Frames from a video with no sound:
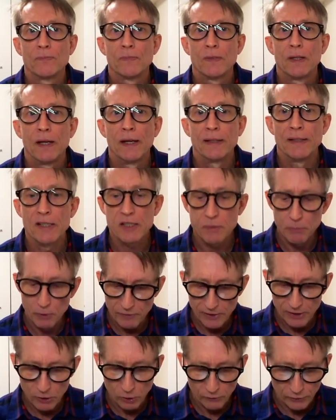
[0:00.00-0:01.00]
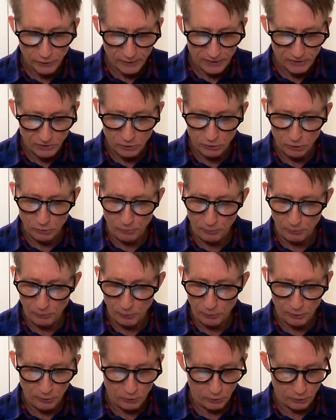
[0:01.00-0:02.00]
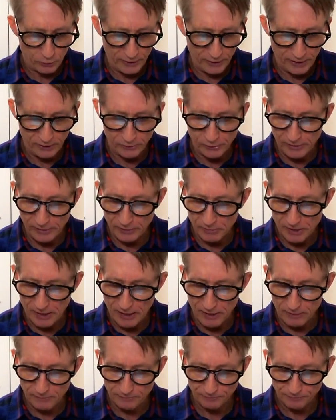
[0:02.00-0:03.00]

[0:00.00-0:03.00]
And let's move on over into Procreate Dreams now.